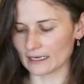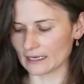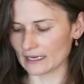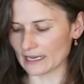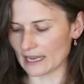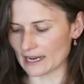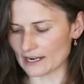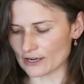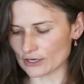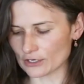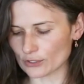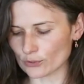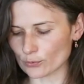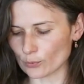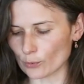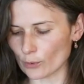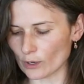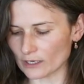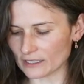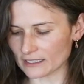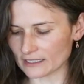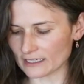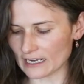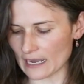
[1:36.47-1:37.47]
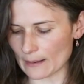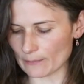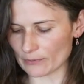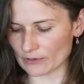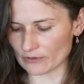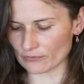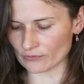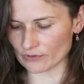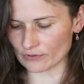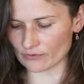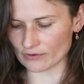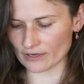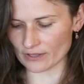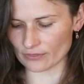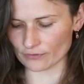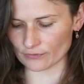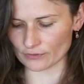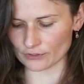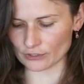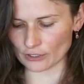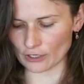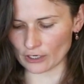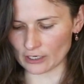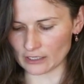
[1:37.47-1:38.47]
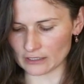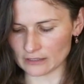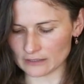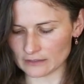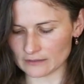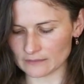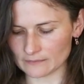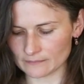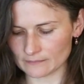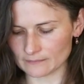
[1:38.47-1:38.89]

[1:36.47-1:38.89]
and a 1/4 cup of erythritol.